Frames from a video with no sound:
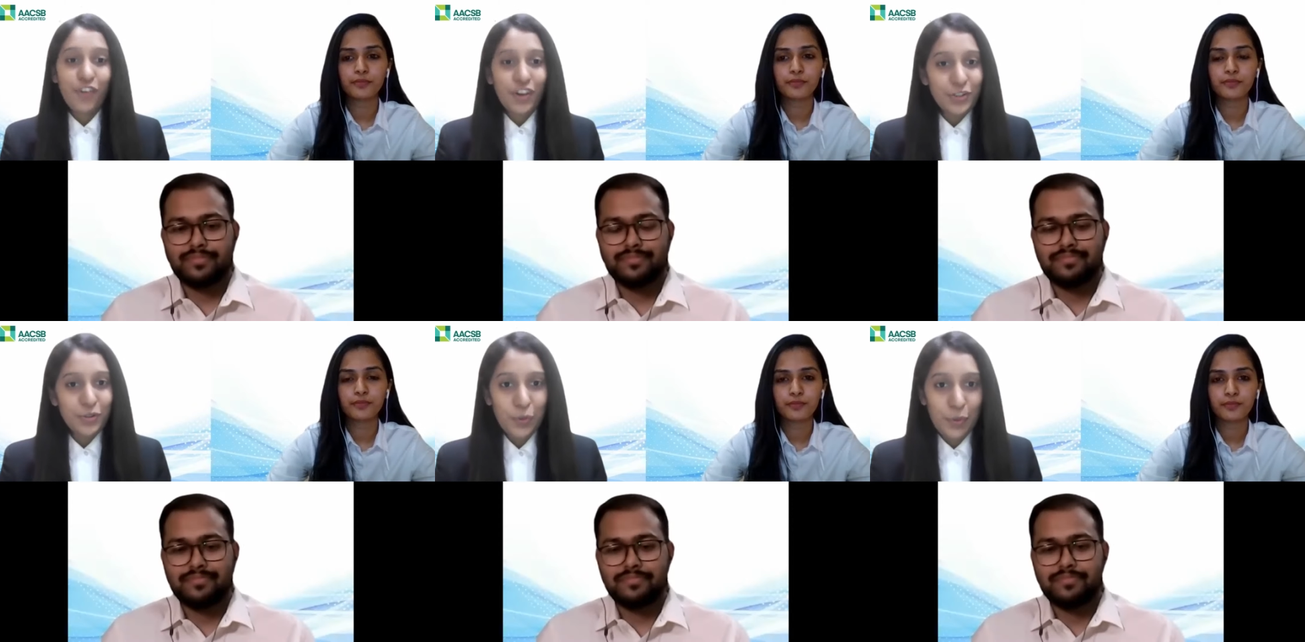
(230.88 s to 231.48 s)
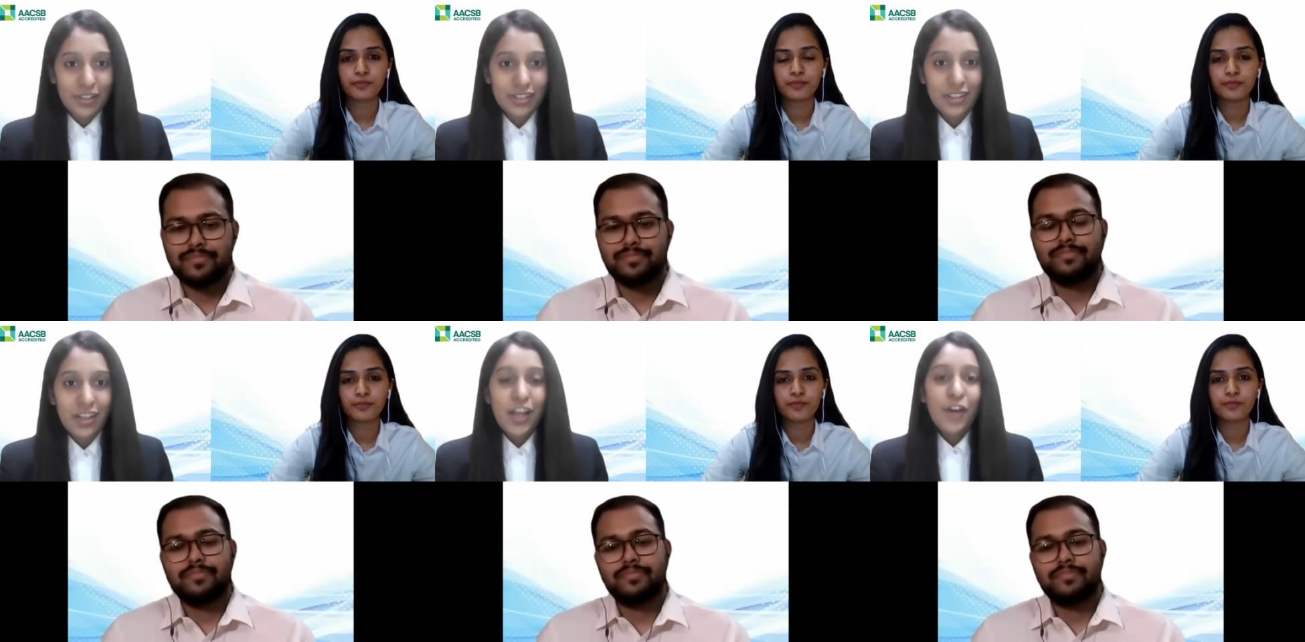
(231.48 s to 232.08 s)
Speaker 1: is for you rohit
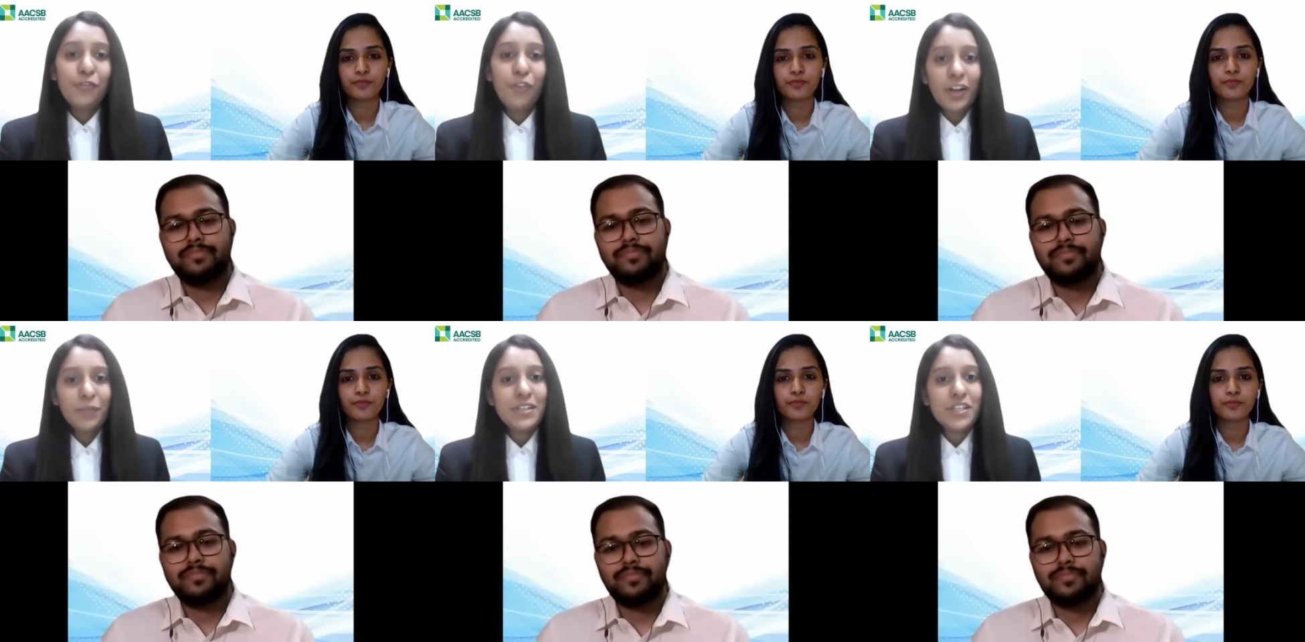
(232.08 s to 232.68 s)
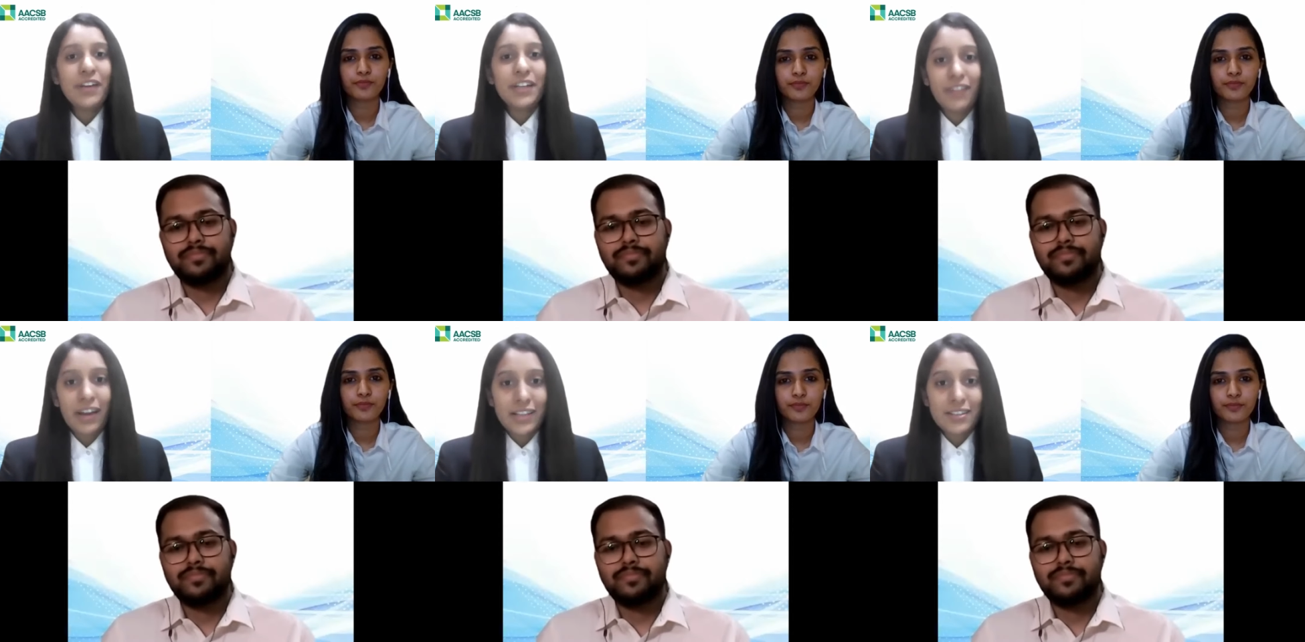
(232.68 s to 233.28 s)
what piece of
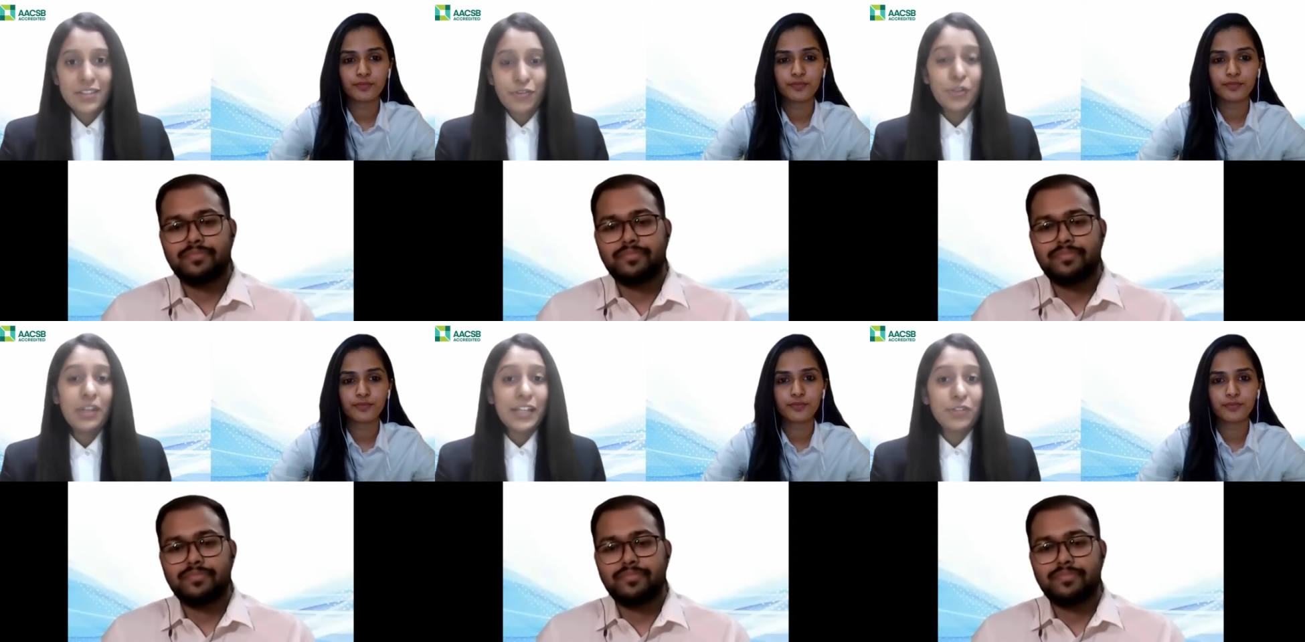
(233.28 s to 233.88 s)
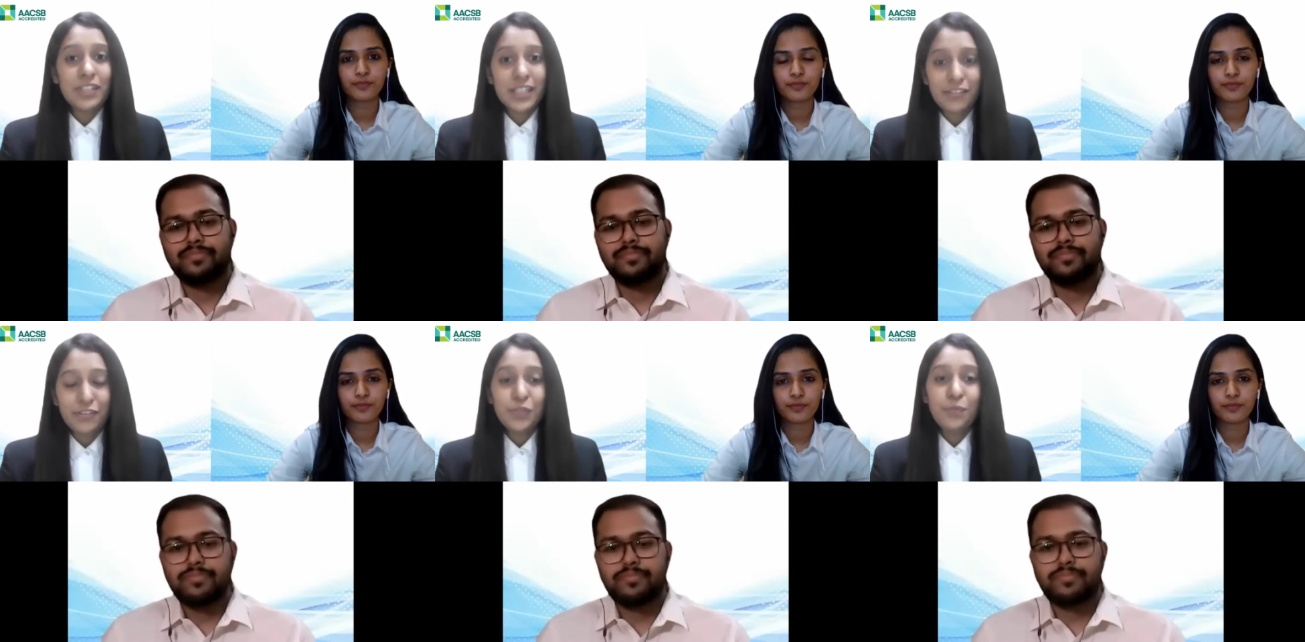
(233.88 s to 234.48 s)
advice would you like to
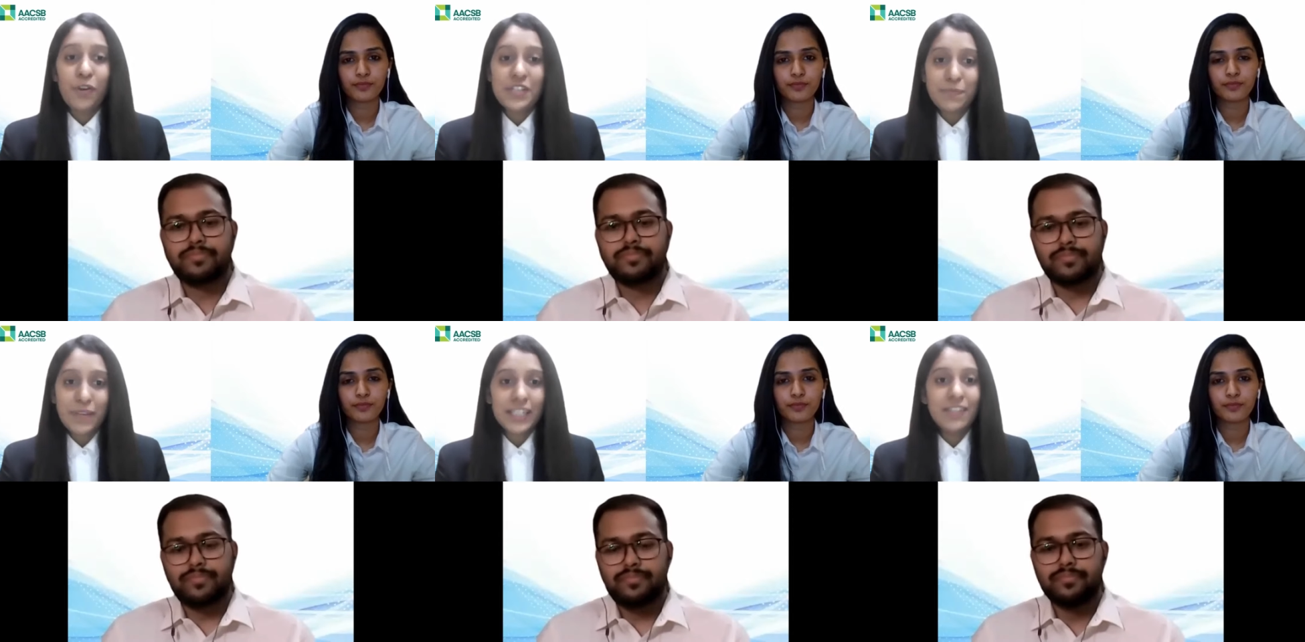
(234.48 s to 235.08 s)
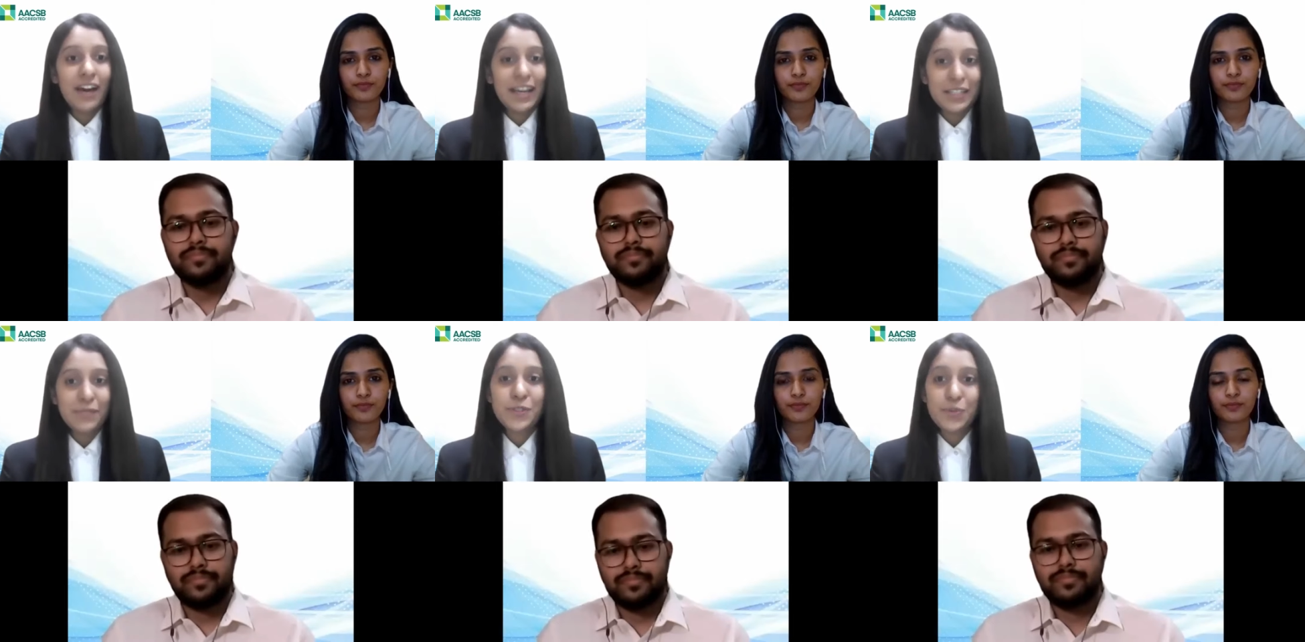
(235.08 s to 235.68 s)
give to prospective
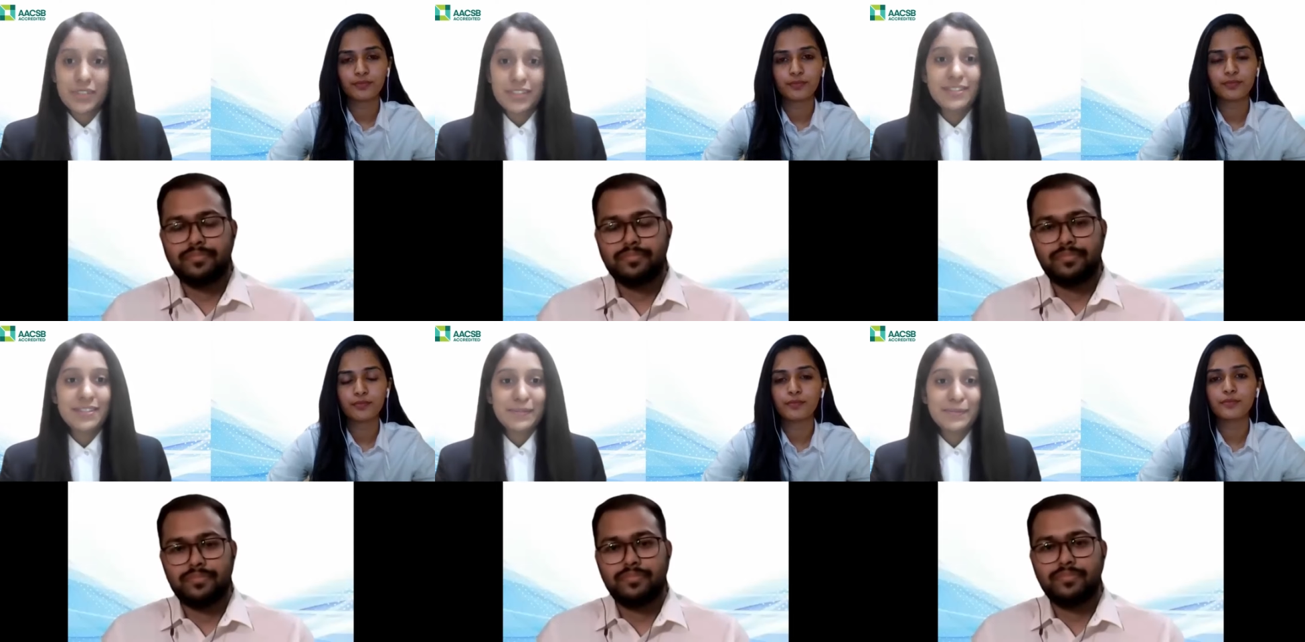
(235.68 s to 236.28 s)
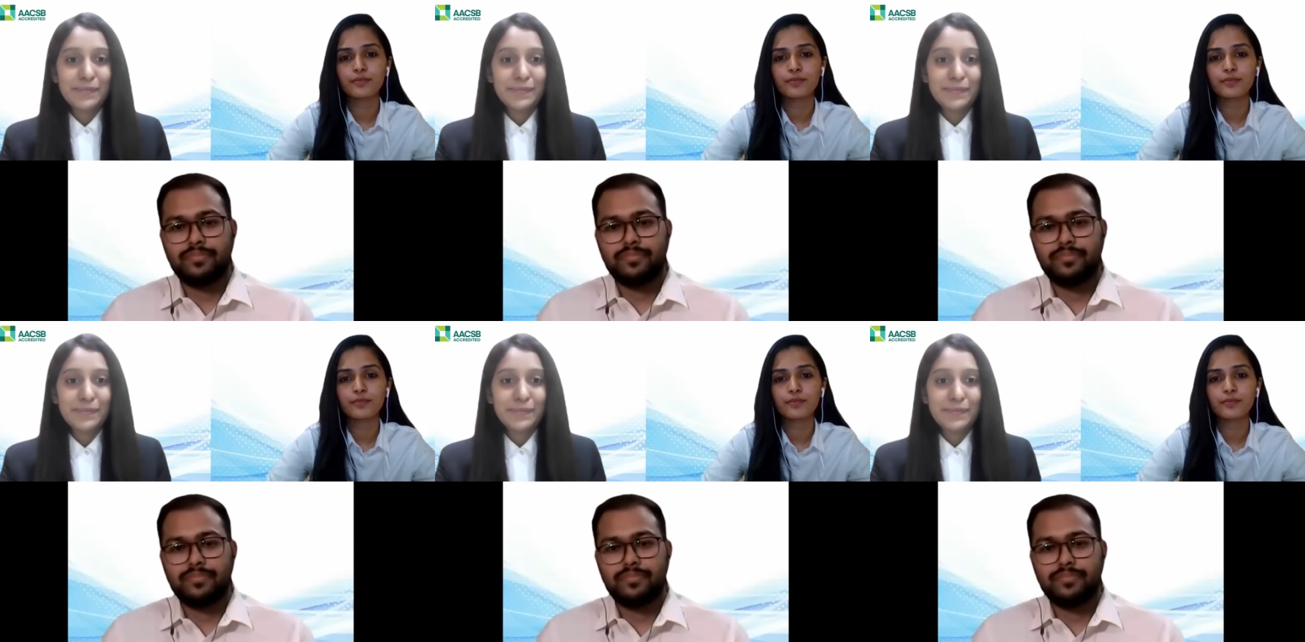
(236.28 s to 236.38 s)
idm students